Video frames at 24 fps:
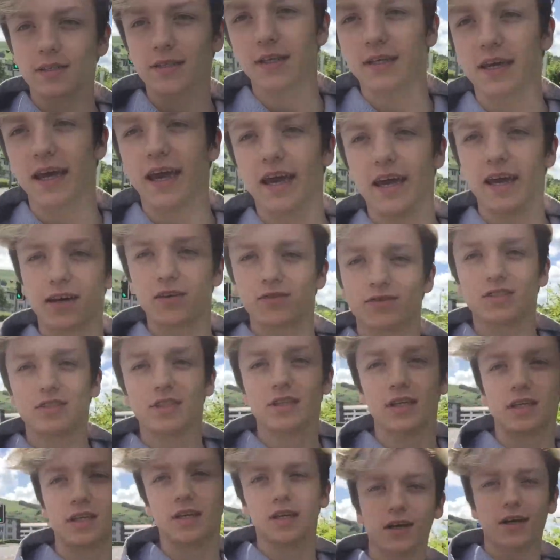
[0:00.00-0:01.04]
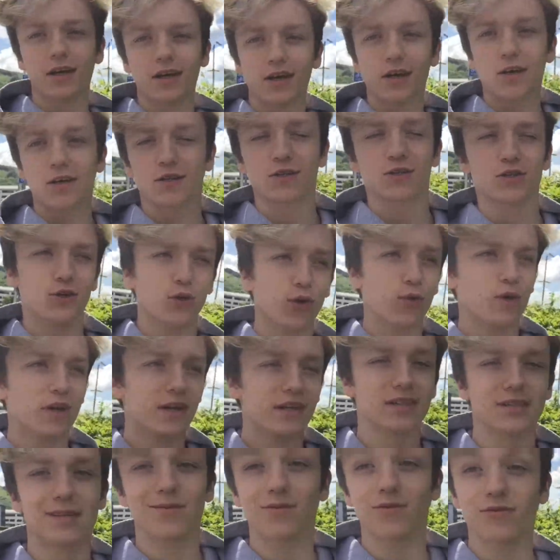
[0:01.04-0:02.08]
to K F C to go
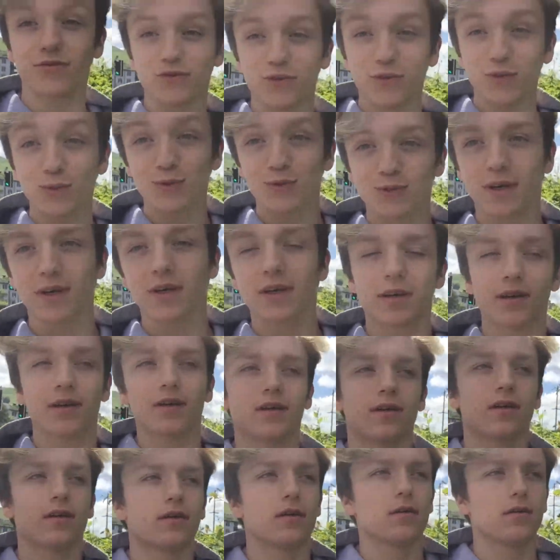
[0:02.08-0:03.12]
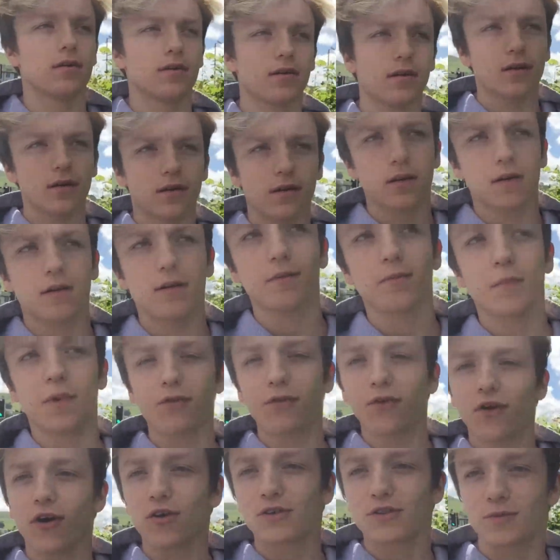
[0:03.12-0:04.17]
get some food.
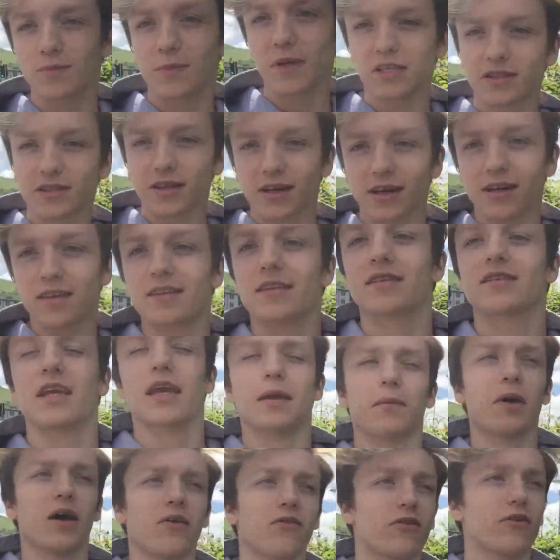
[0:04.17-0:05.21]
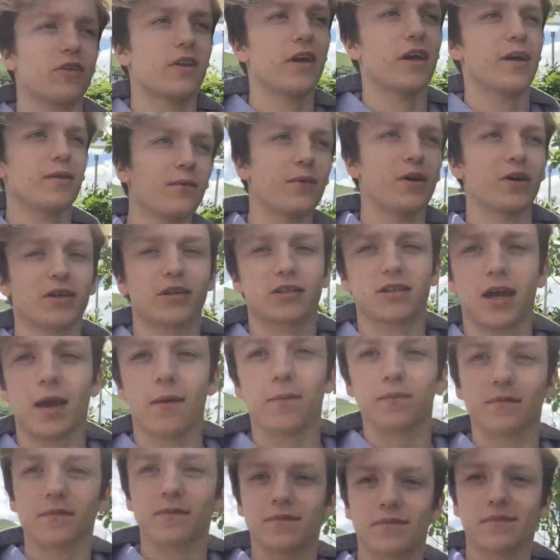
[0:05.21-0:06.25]
My vlogs are basically the same every day, but
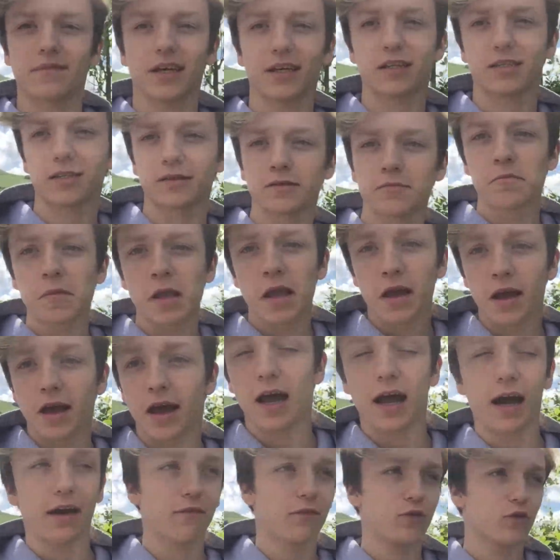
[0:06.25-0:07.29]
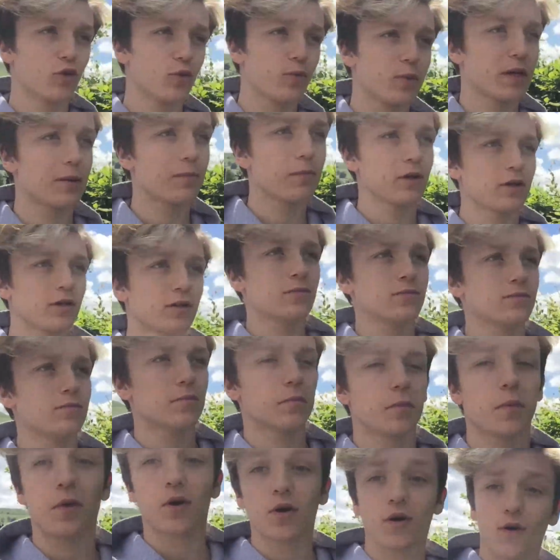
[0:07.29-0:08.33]
except this, I have new people
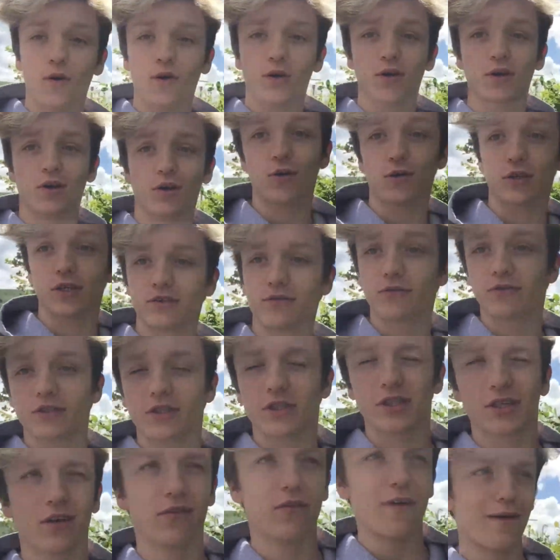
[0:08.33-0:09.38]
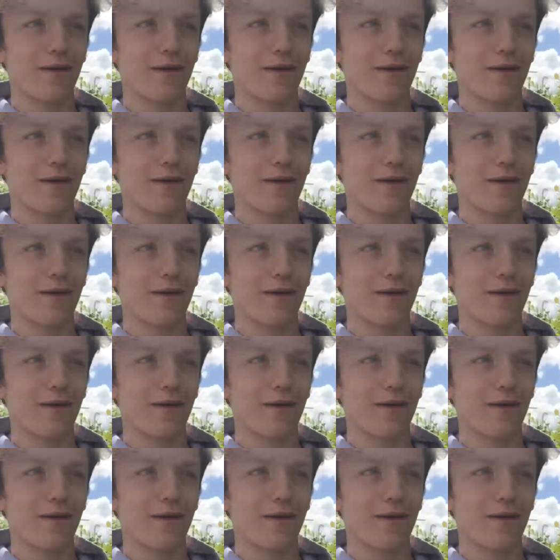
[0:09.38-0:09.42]
or different stuff